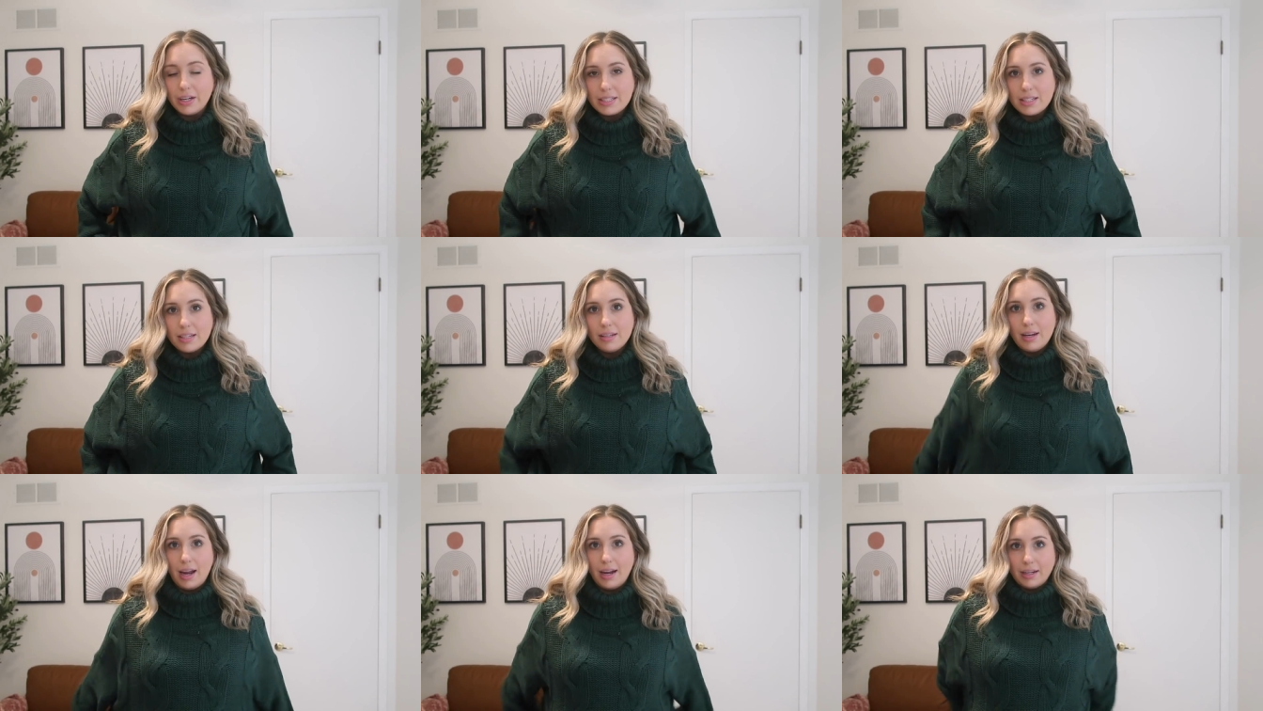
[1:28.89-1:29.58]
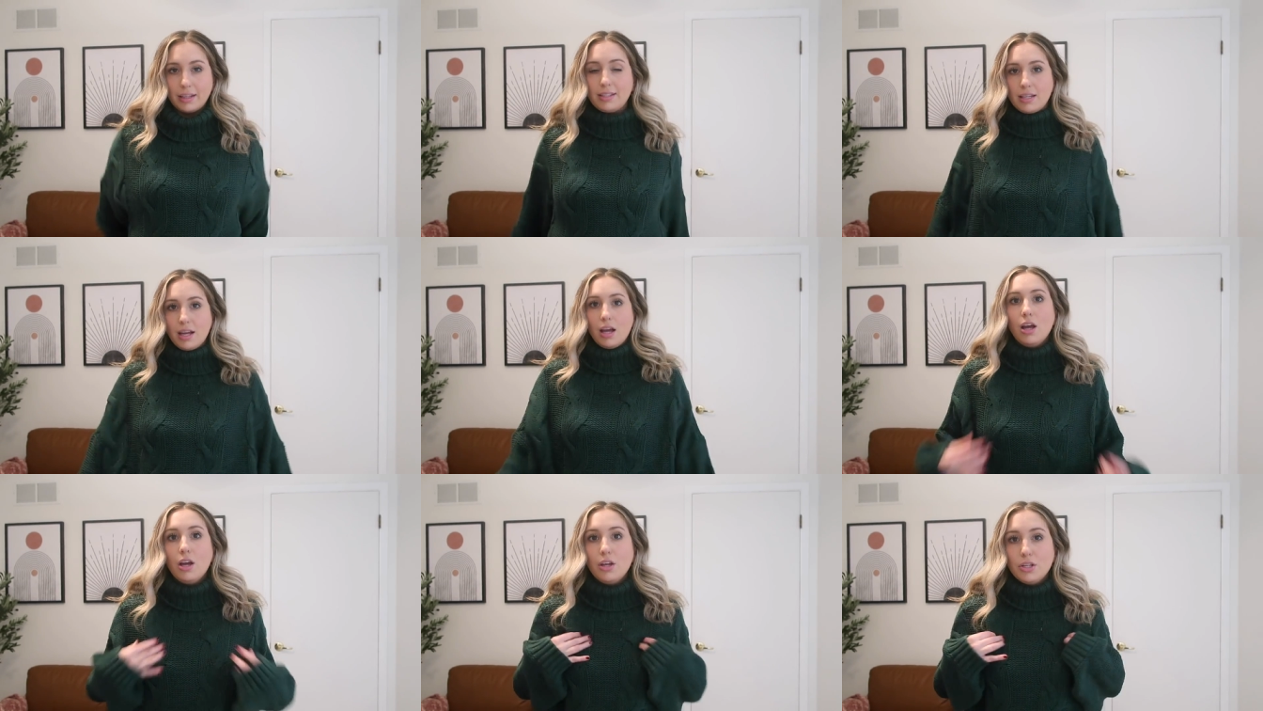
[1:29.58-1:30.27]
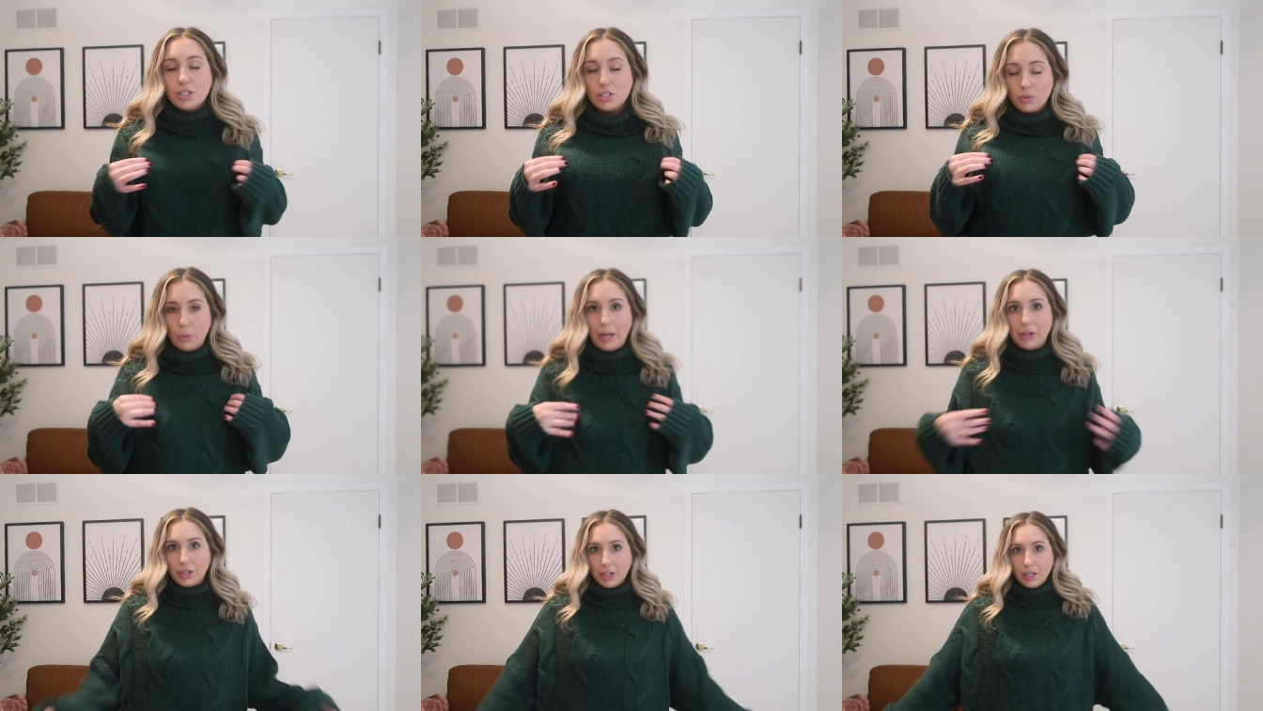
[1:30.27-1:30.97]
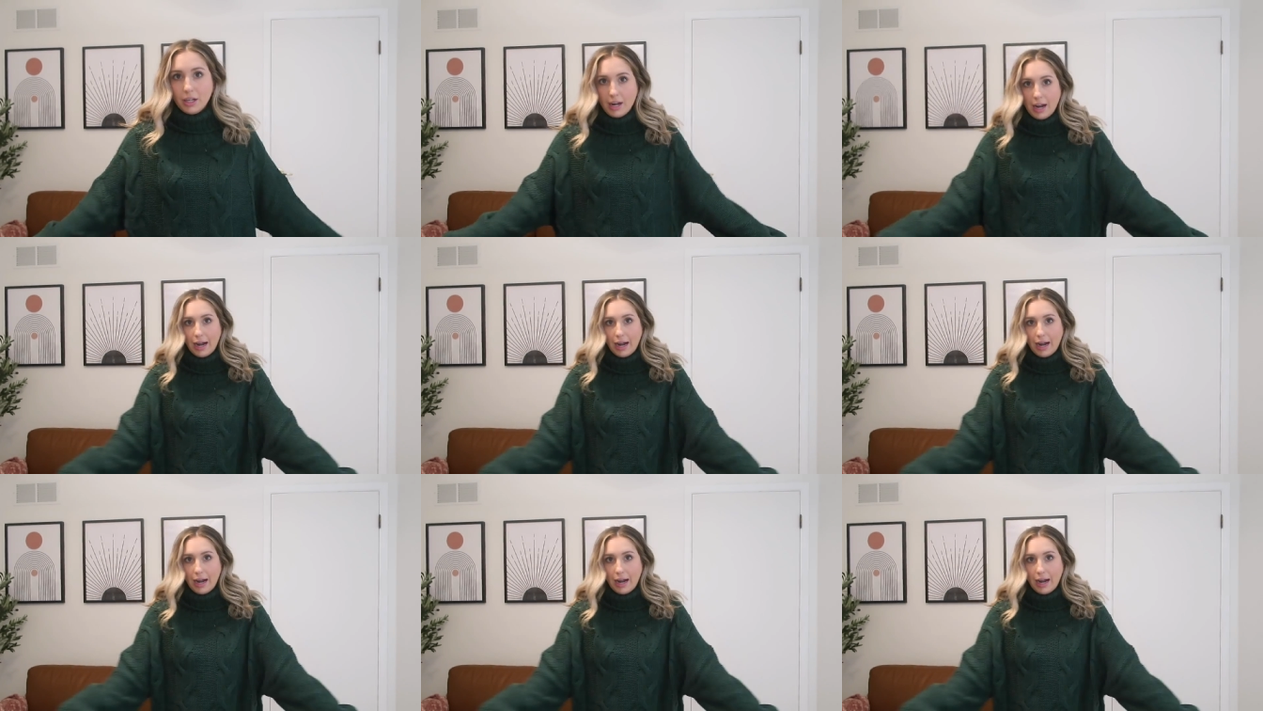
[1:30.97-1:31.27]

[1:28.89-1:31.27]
is the next sweater.